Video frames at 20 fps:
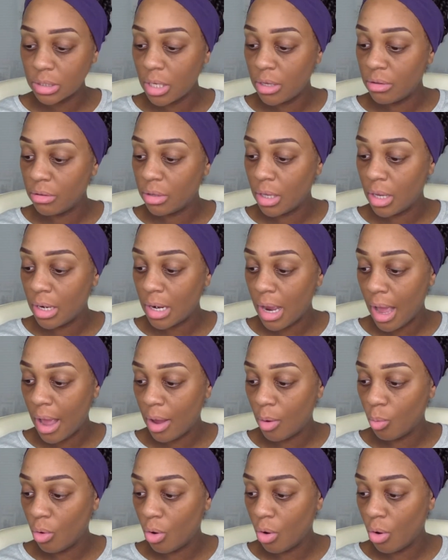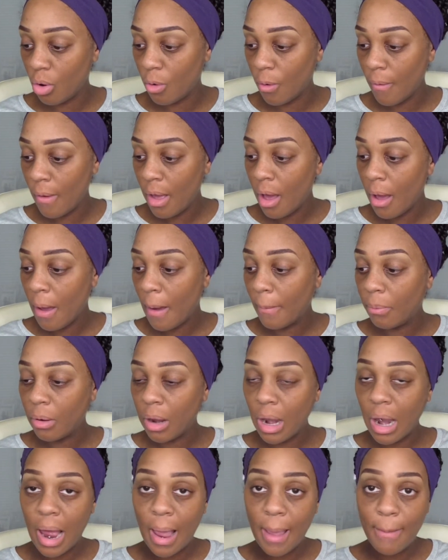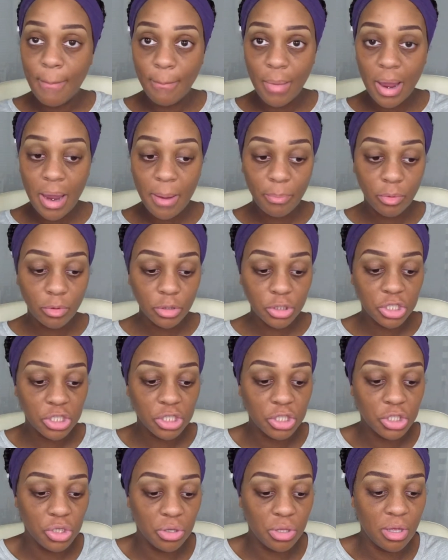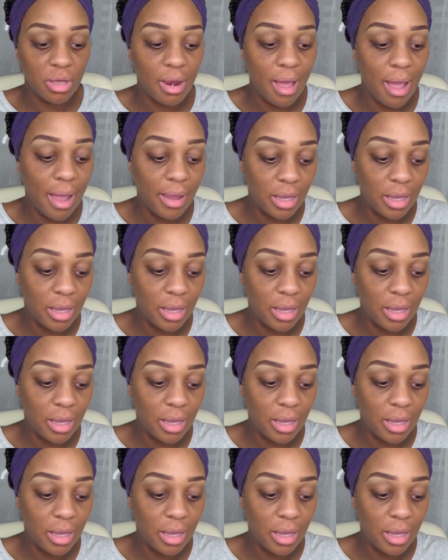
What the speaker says: and then I will apply Maple just so that I